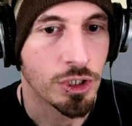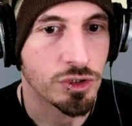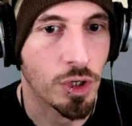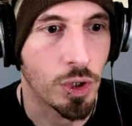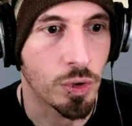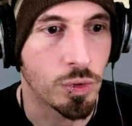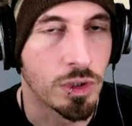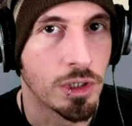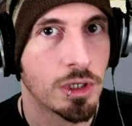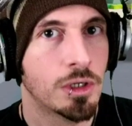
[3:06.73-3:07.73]
So
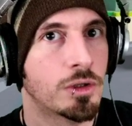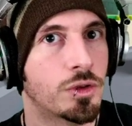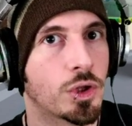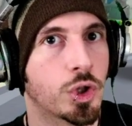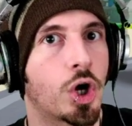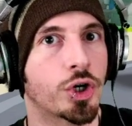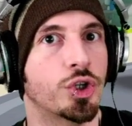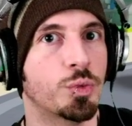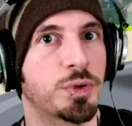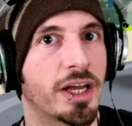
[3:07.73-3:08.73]
the longer
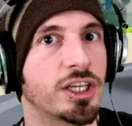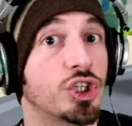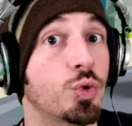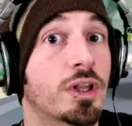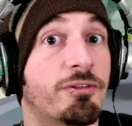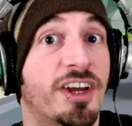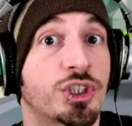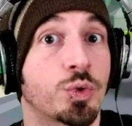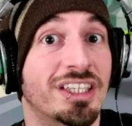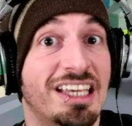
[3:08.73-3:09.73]
you play, you will
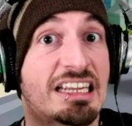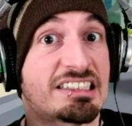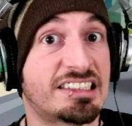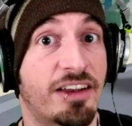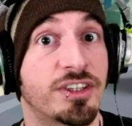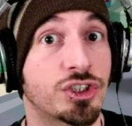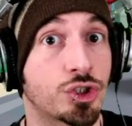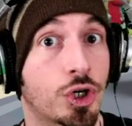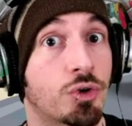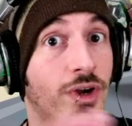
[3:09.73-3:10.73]
eventually get a
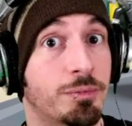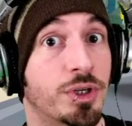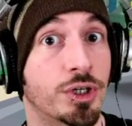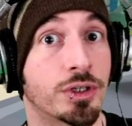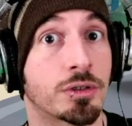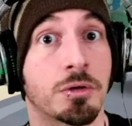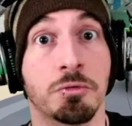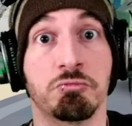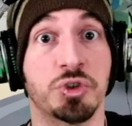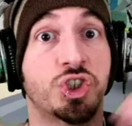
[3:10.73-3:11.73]
7-star Redbeard
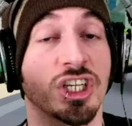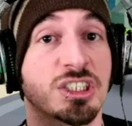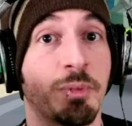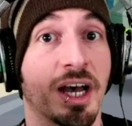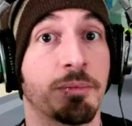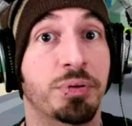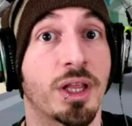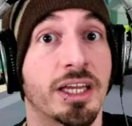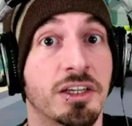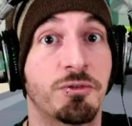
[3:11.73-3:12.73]
just by
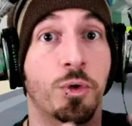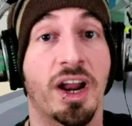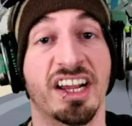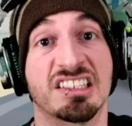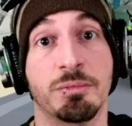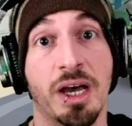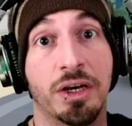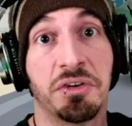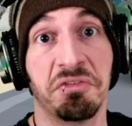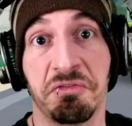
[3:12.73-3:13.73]
playing for X
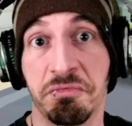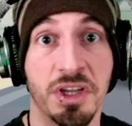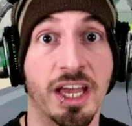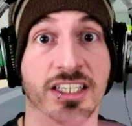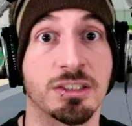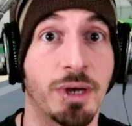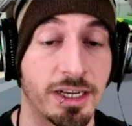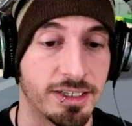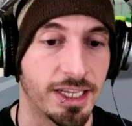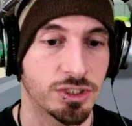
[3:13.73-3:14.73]
amount
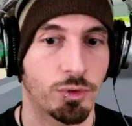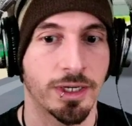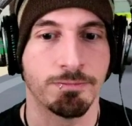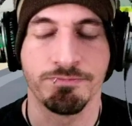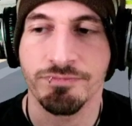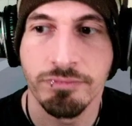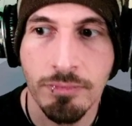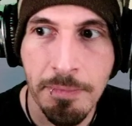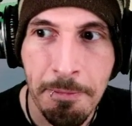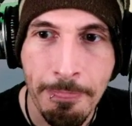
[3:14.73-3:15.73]
of days, right?
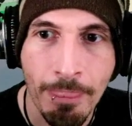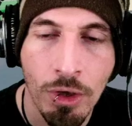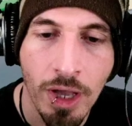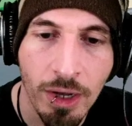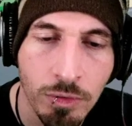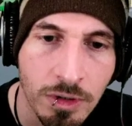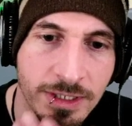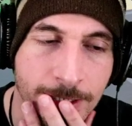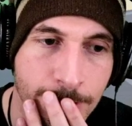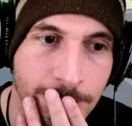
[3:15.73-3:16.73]
How
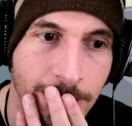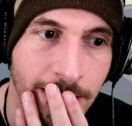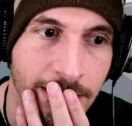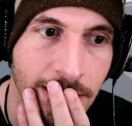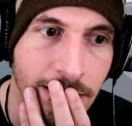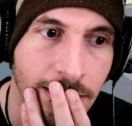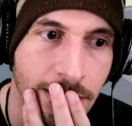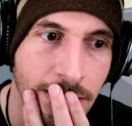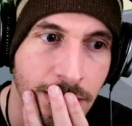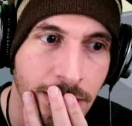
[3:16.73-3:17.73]
long is it? Is it like
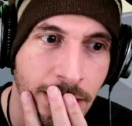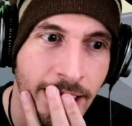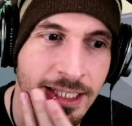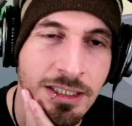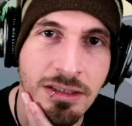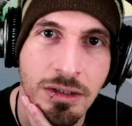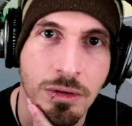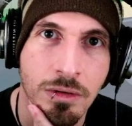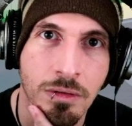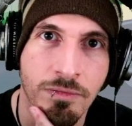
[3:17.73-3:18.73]
I think it's like
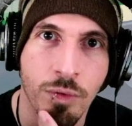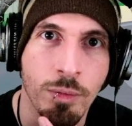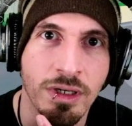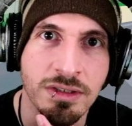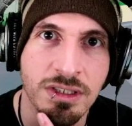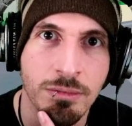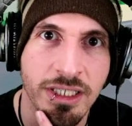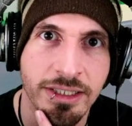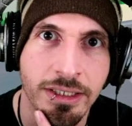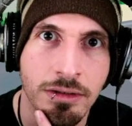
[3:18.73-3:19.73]
4 months, something
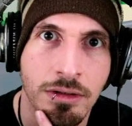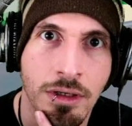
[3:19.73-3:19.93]
like that.